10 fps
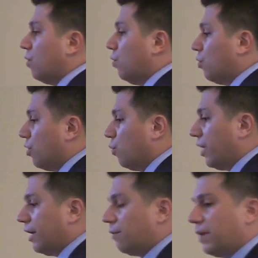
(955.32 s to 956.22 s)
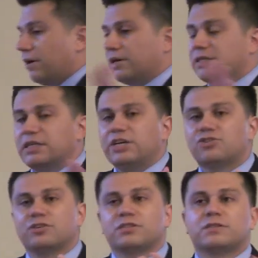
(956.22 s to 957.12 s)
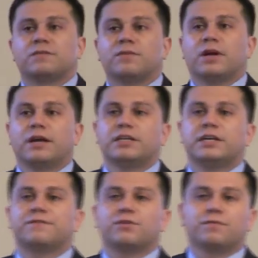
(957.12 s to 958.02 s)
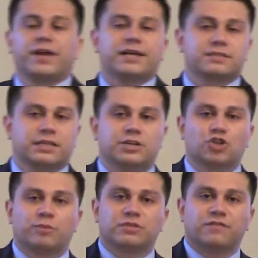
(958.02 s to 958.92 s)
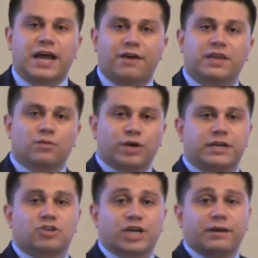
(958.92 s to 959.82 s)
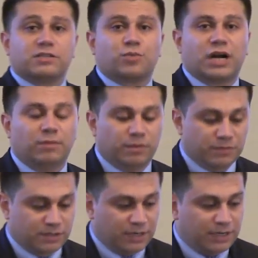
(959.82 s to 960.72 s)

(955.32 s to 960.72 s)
or where parents and teachers uh, differ vastly in terms of how they rate a child's problems.